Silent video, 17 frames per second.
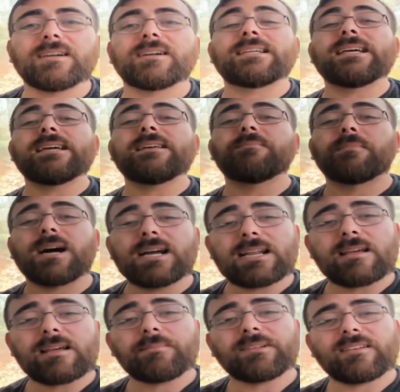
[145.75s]
Again, my
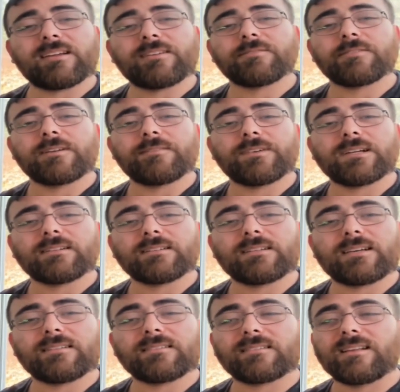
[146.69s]
name is Adrian
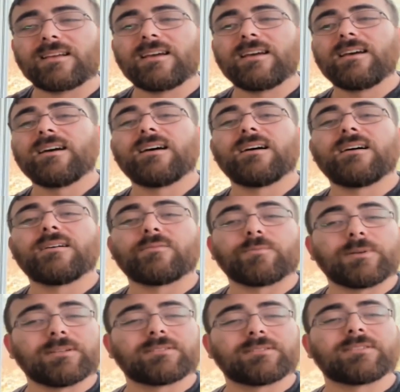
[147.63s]
Valdez,
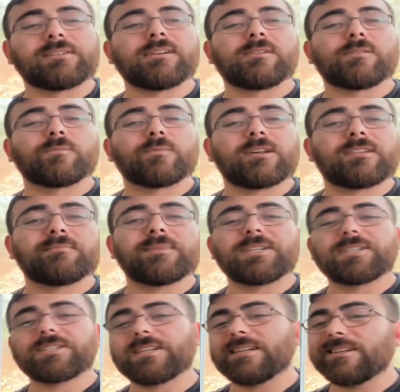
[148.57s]
realtor here in West
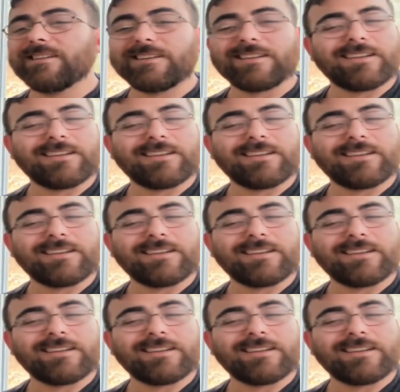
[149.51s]
Michigan.